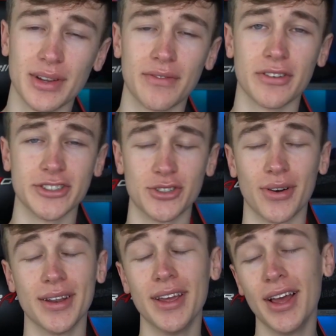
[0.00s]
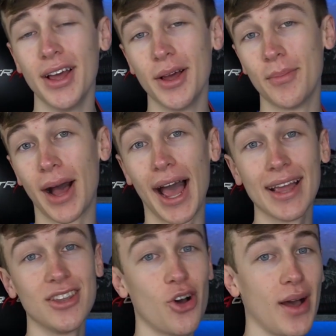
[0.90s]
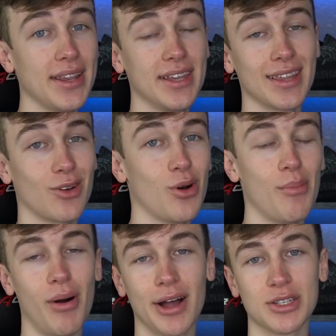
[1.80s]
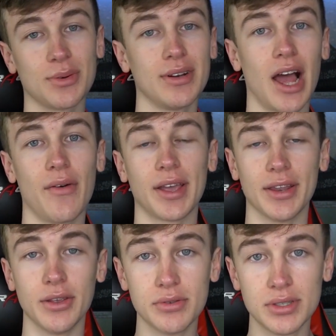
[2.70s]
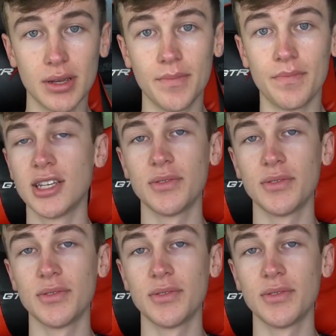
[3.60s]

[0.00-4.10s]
when they first join. But I had no idea like what bots were and how I could use them. So